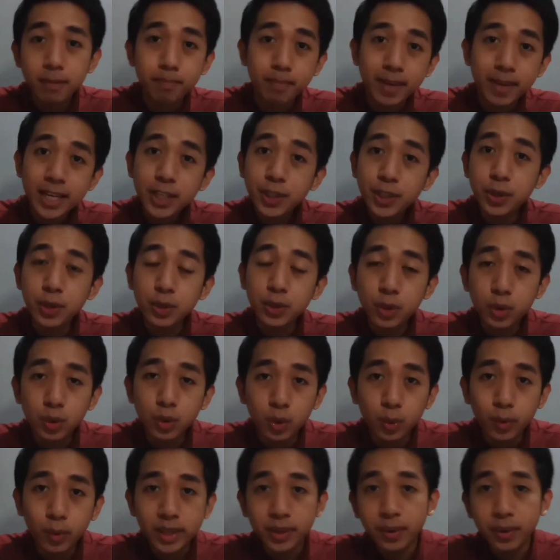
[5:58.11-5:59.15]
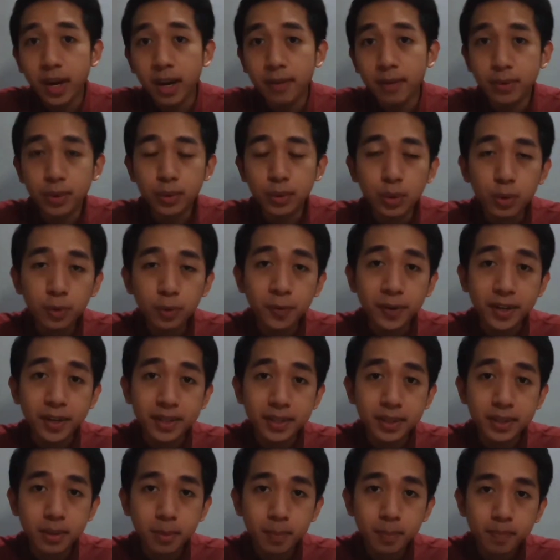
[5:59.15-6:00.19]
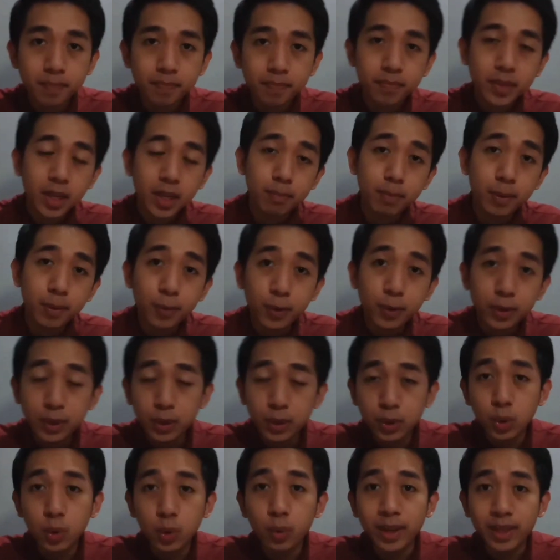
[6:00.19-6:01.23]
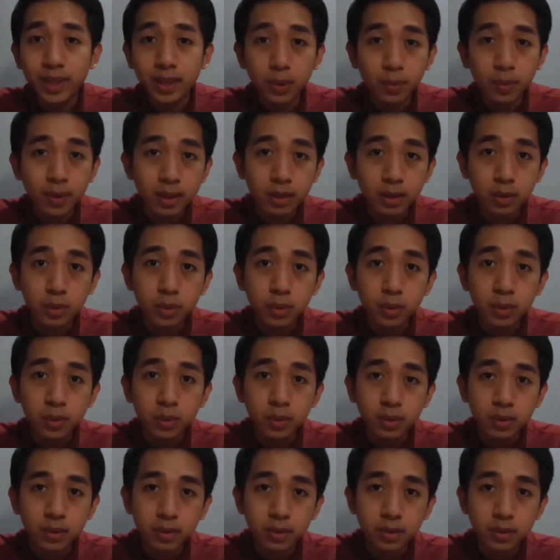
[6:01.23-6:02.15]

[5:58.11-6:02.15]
Make sure to do what you have to do first before you do what you want to do.